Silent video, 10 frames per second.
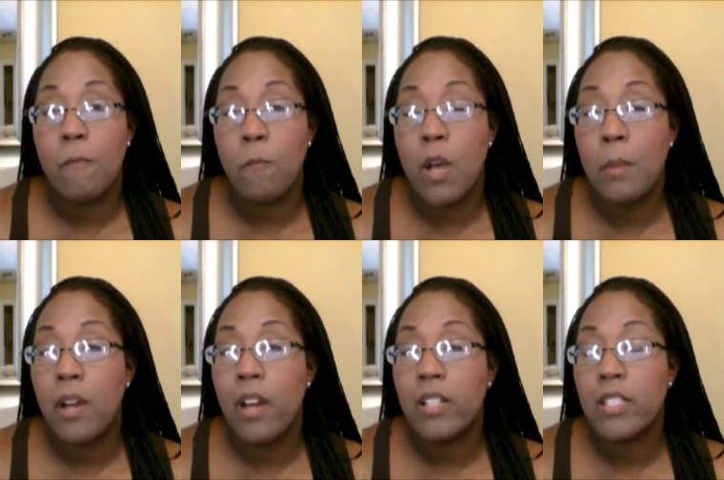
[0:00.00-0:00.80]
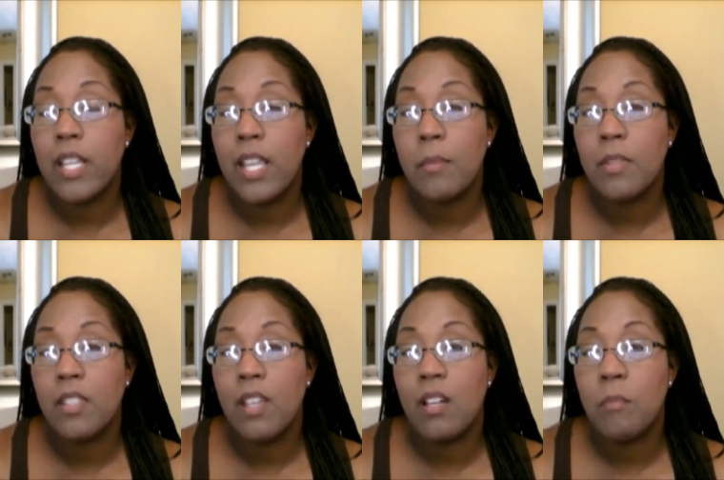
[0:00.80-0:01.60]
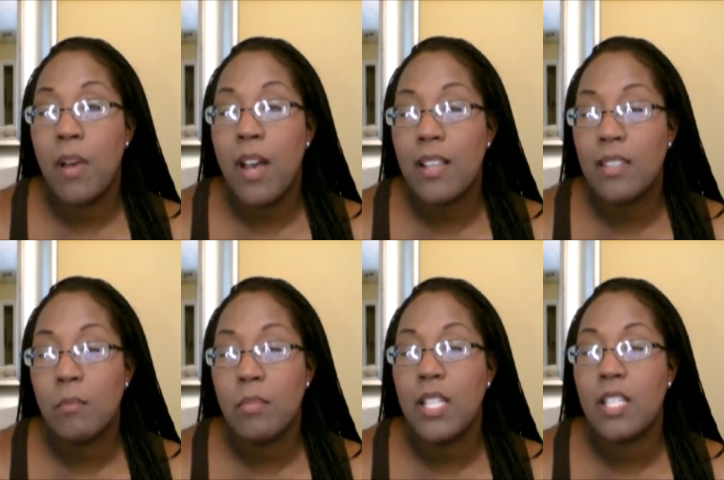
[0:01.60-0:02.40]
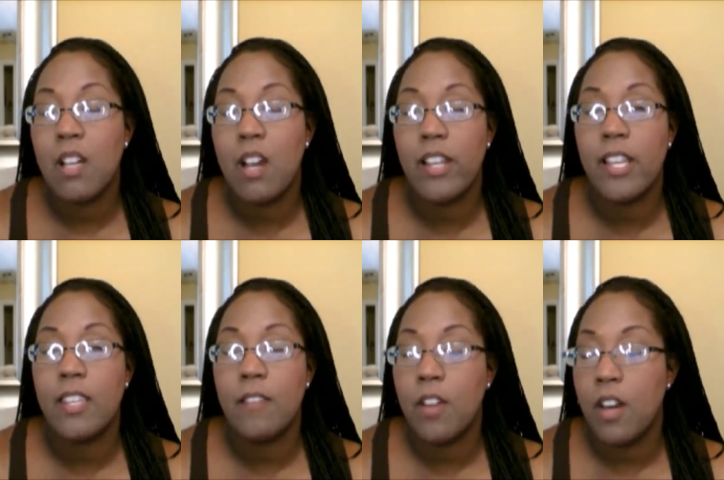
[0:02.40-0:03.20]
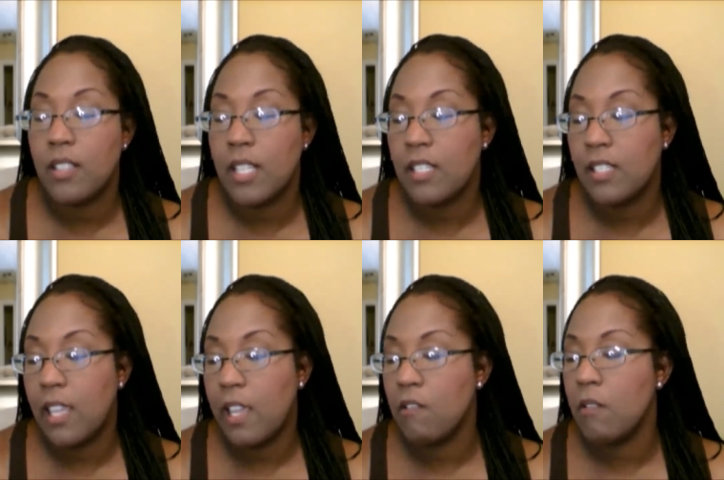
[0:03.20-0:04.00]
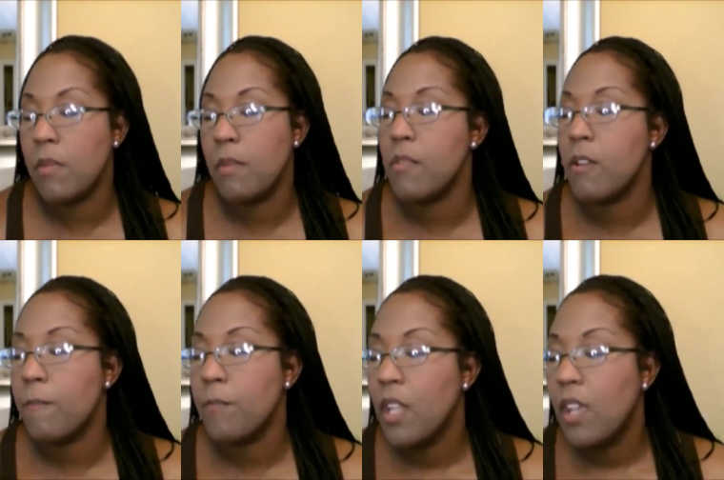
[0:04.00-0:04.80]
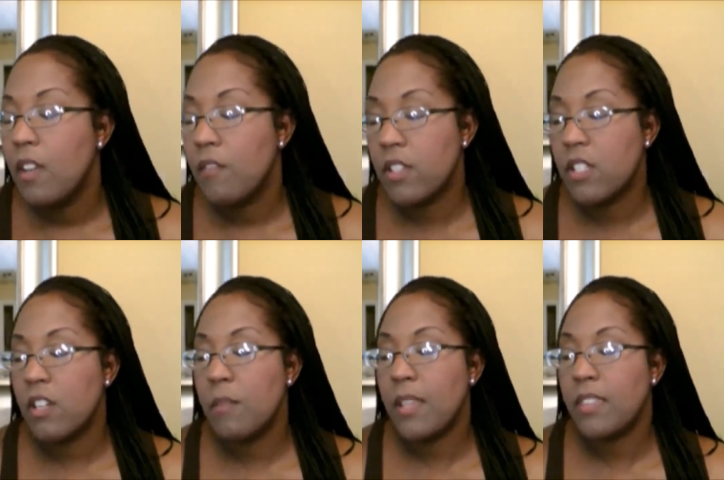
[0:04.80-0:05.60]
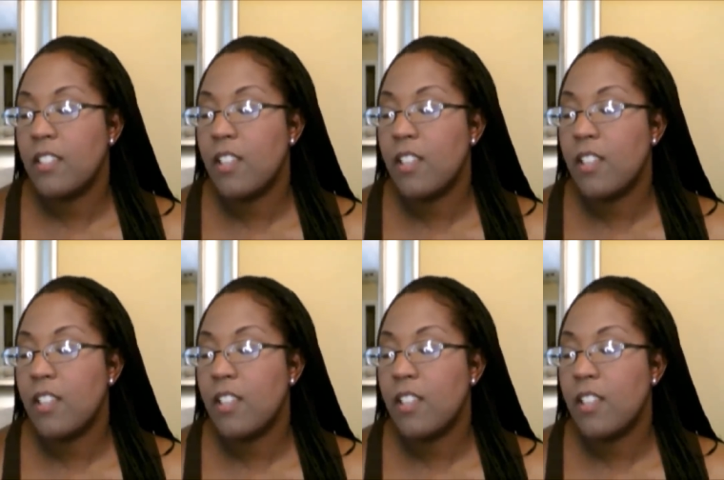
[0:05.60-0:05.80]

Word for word: Walmart, Amazon, possibly Target gift cards. I just can't remember for sure about the